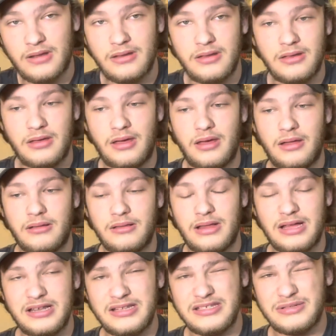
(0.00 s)
yeah,
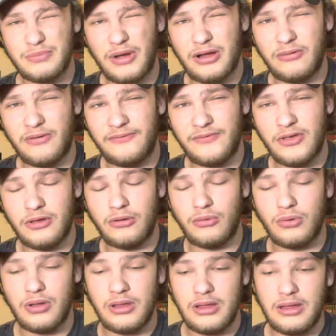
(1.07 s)
that is my review,
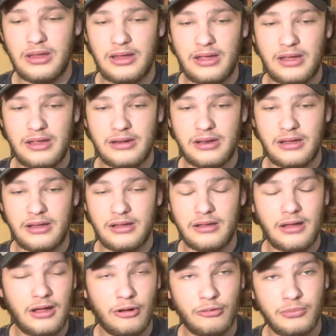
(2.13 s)
and
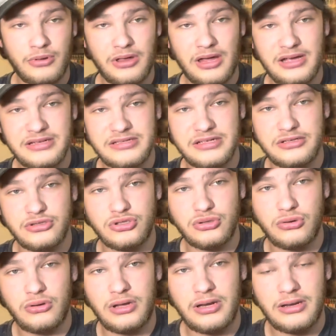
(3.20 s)
I hope you guys
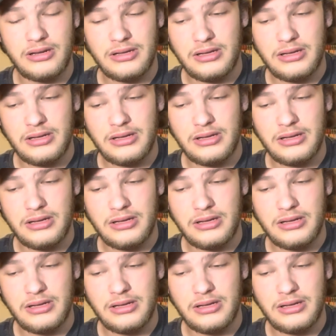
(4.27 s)
enjoyed.